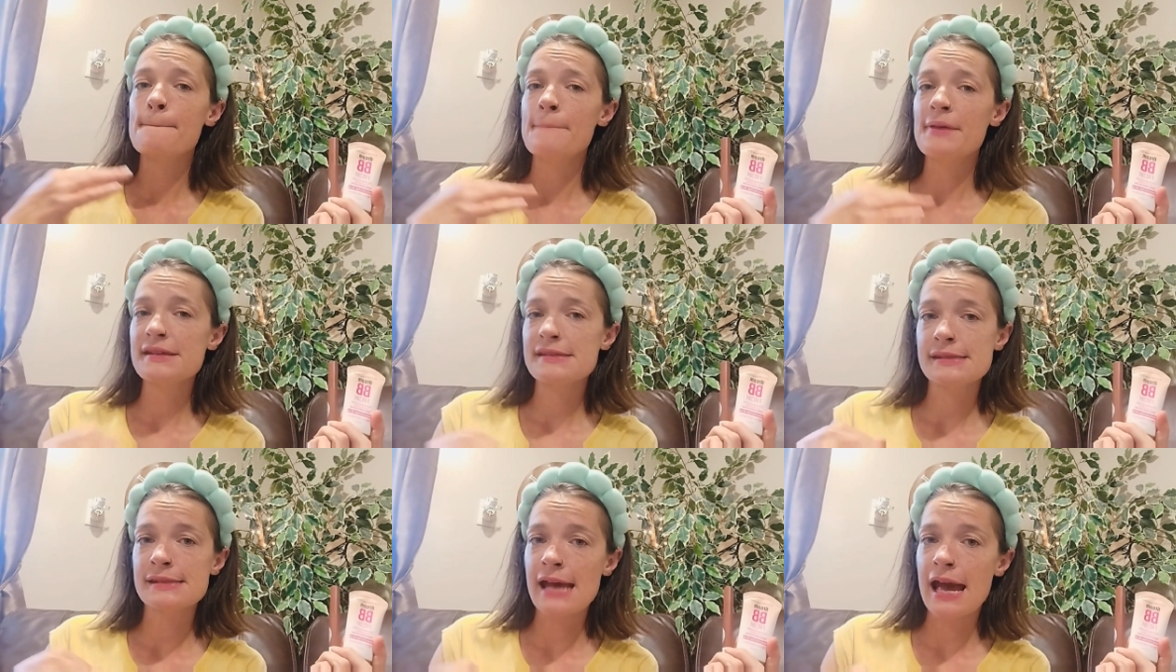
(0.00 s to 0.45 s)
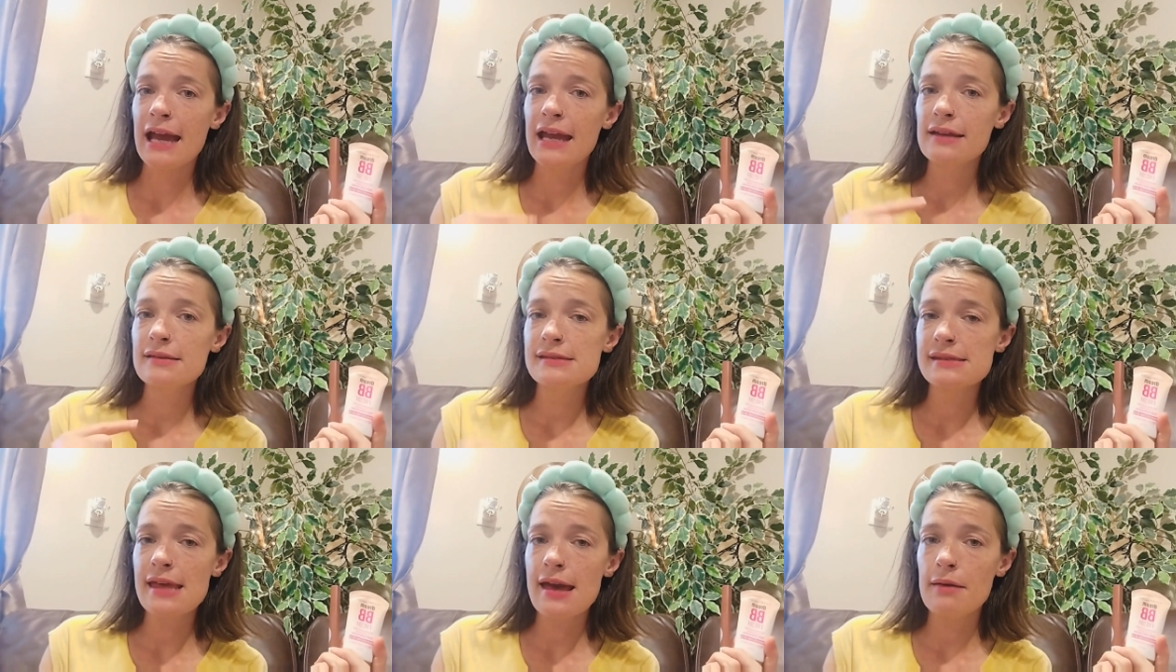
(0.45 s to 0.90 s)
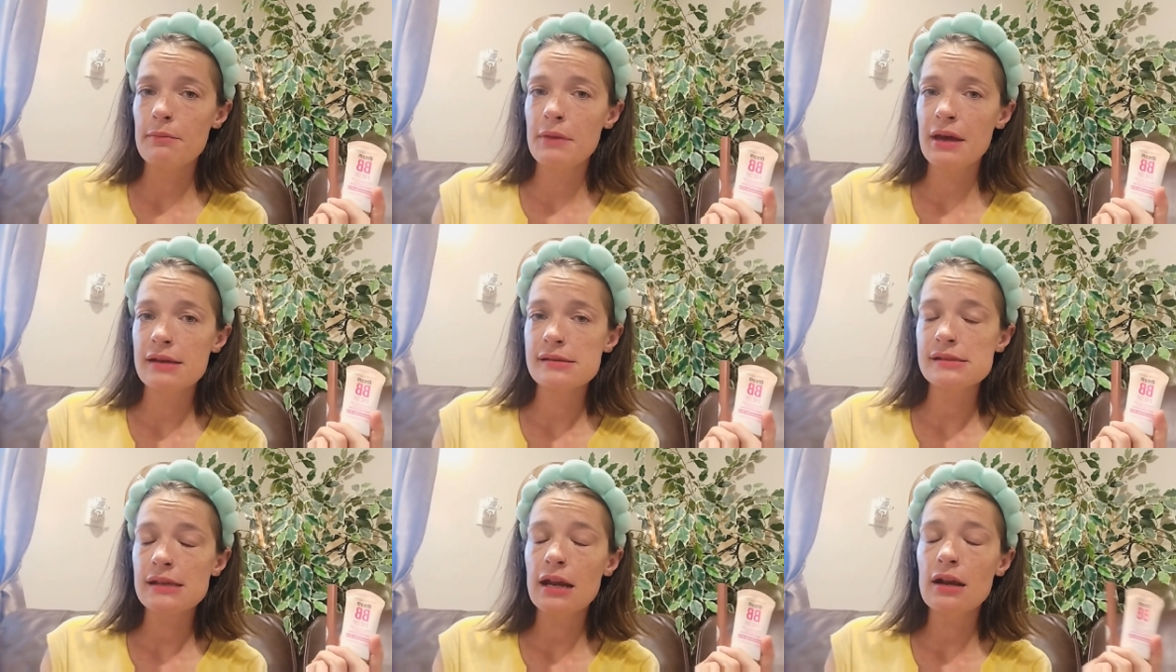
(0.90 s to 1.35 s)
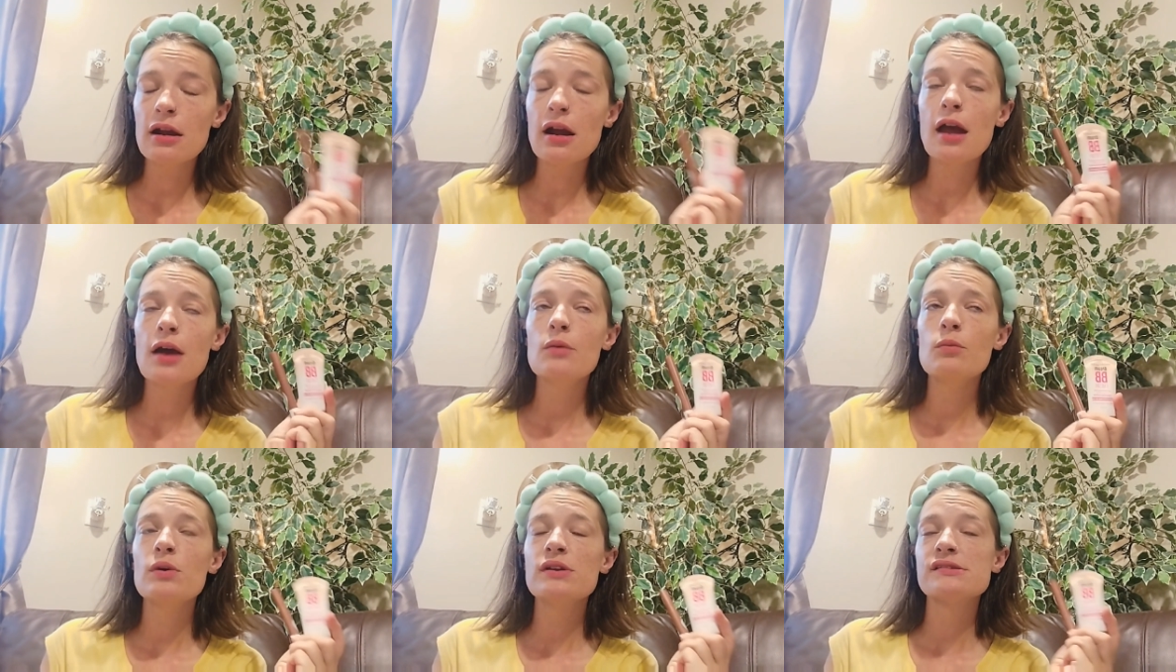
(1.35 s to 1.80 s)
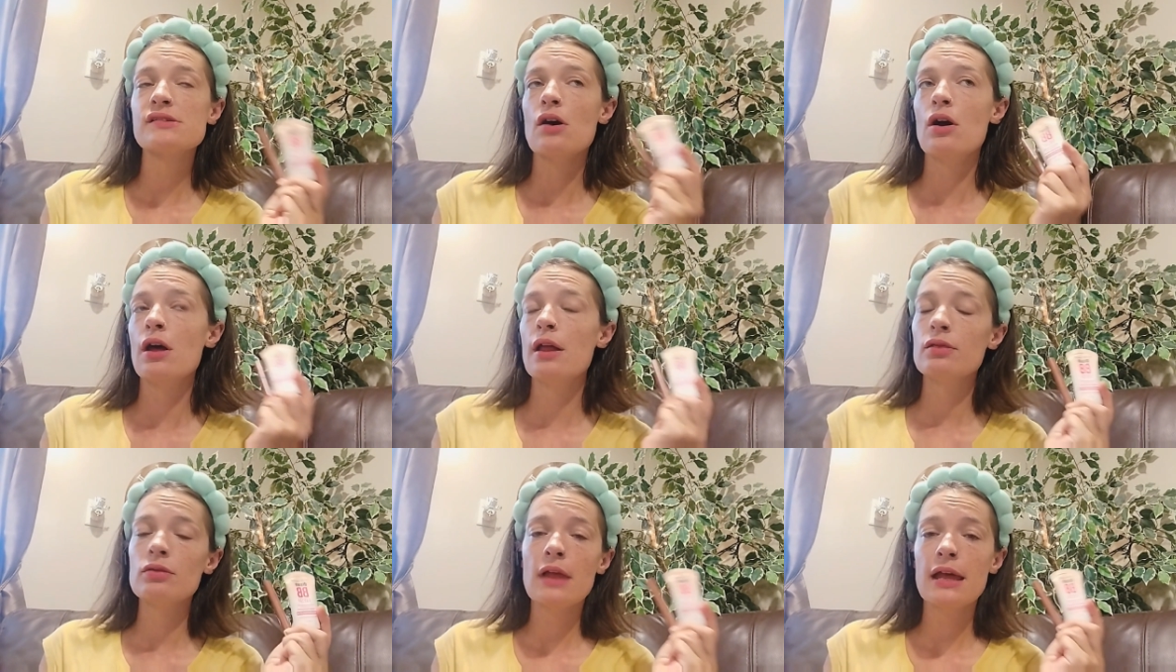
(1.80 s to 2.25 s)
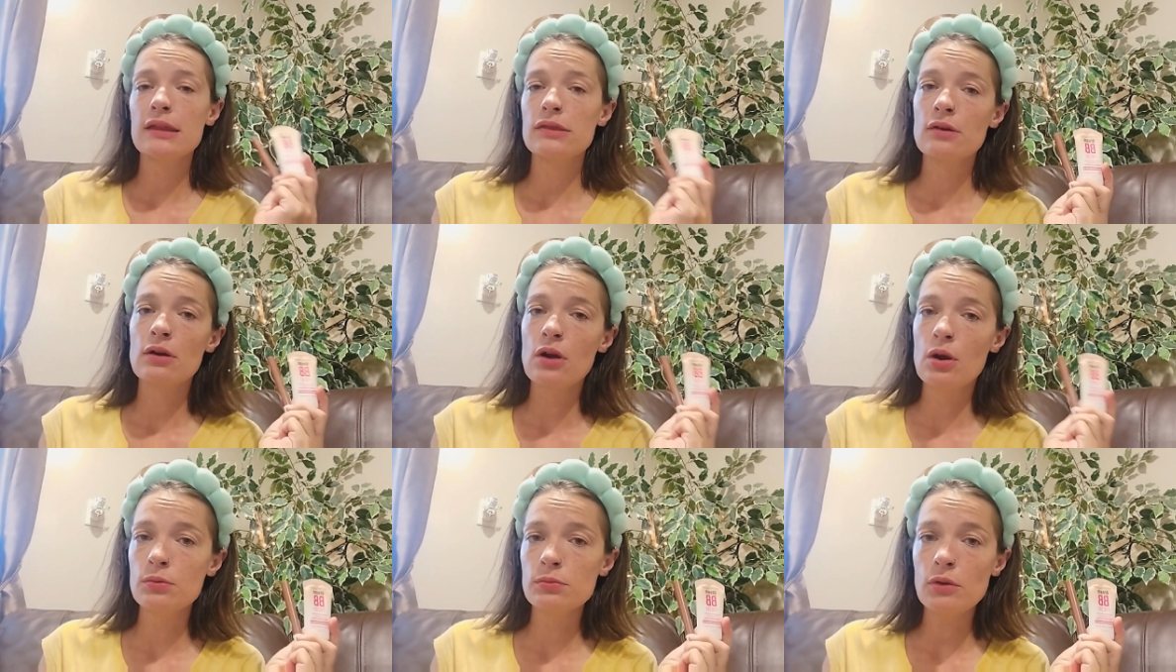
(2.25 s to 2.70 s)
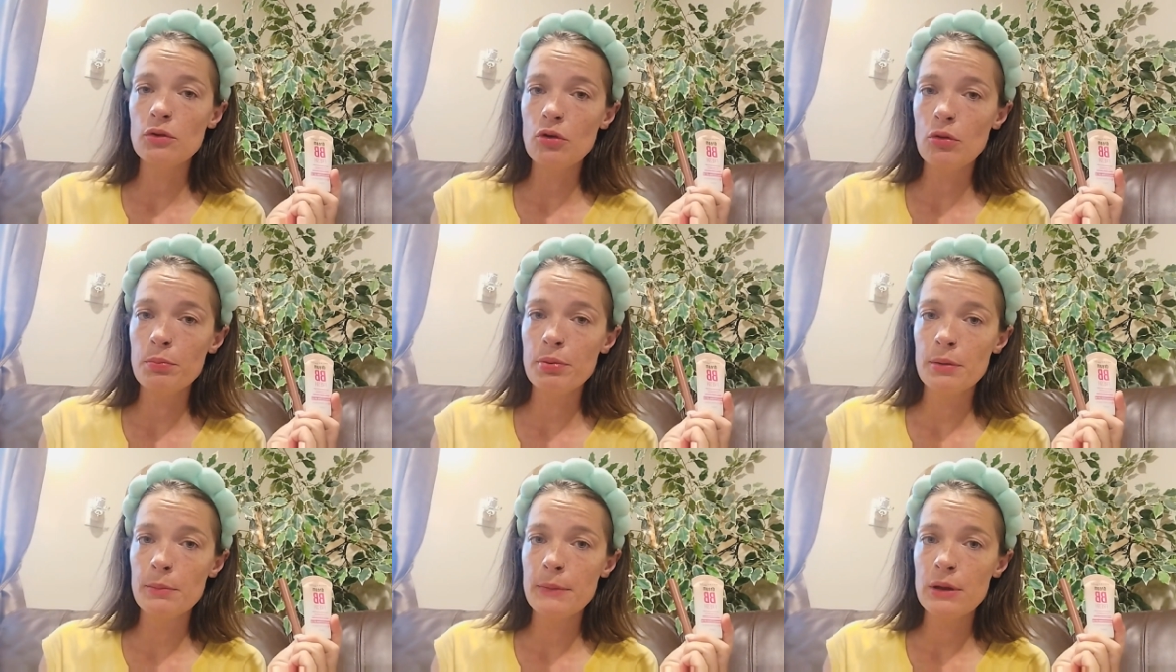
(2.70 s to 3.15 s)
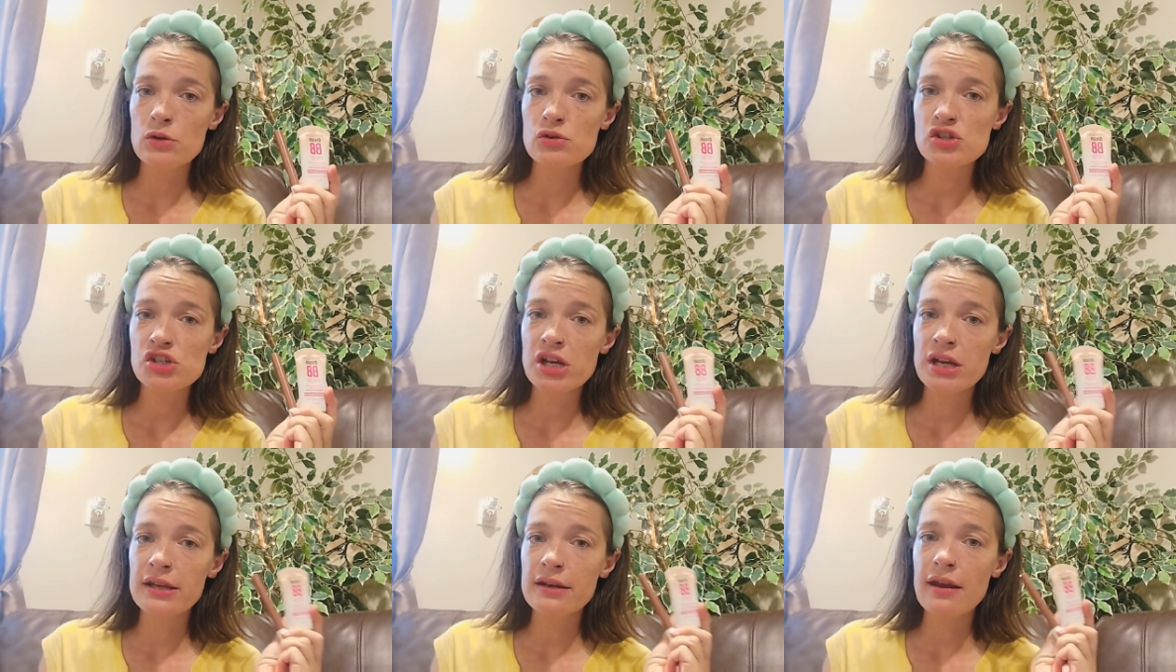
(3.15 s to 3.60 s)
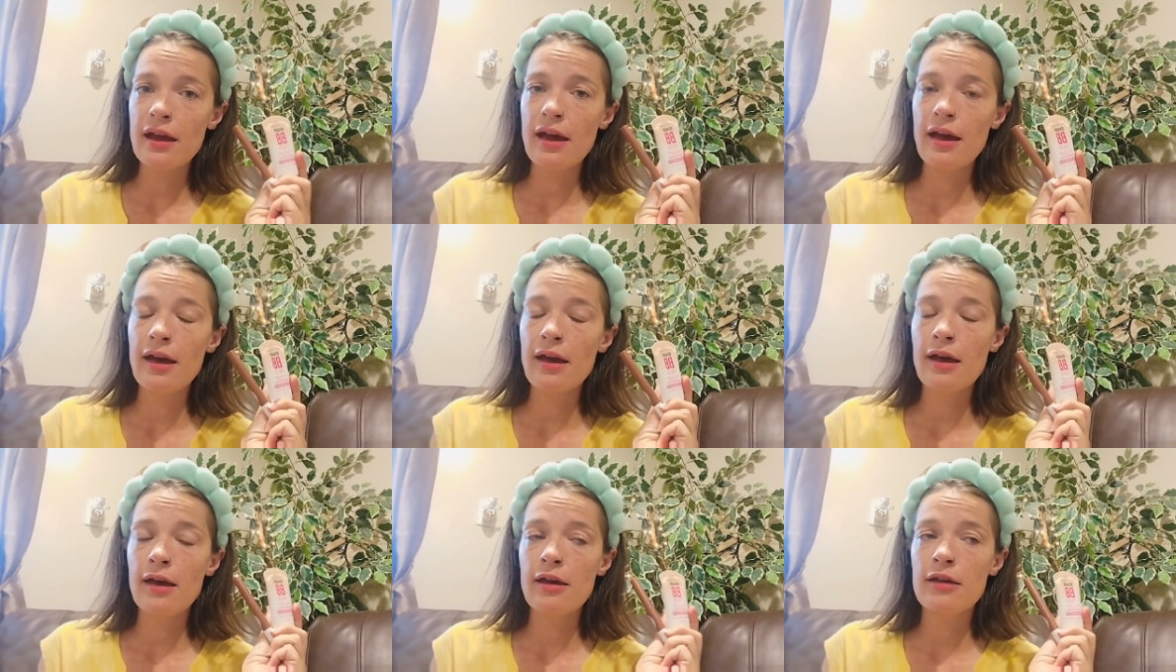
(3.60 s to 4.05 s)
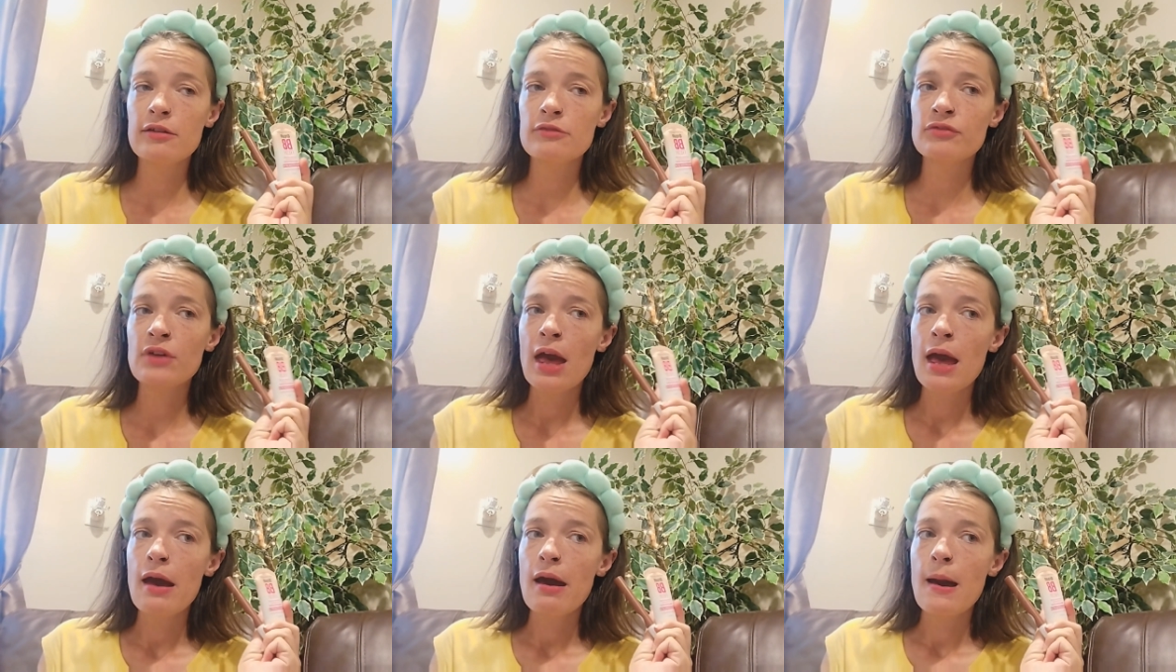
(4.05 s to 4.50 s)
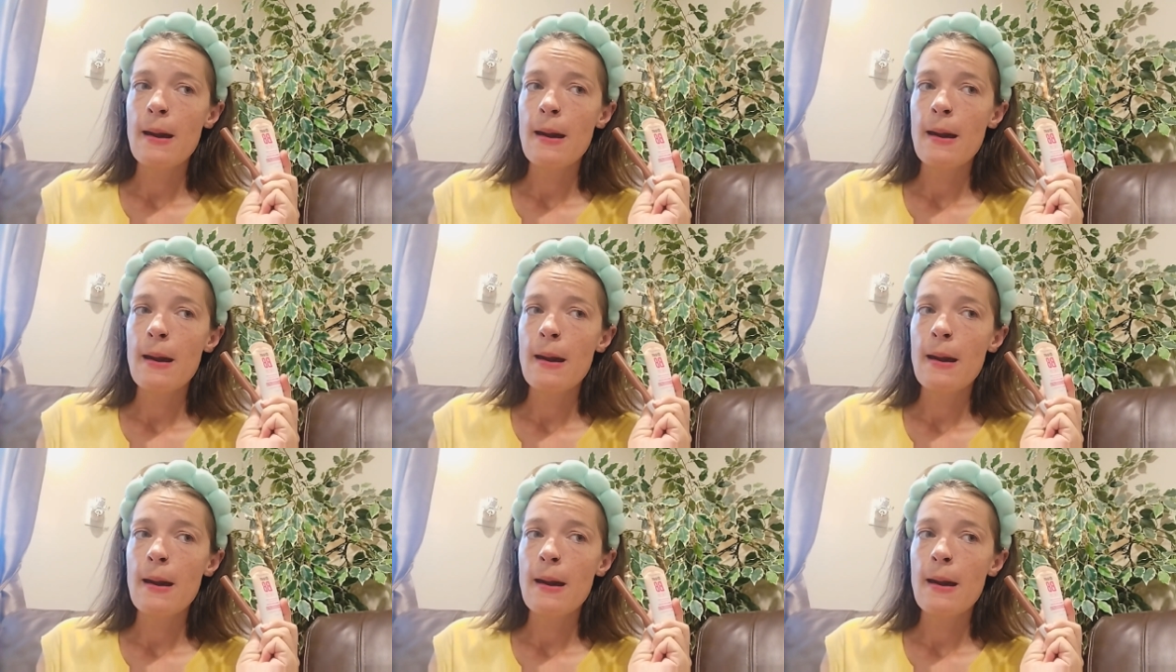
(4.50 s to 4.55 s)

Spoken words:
besides that mascara was on like their own little promotion of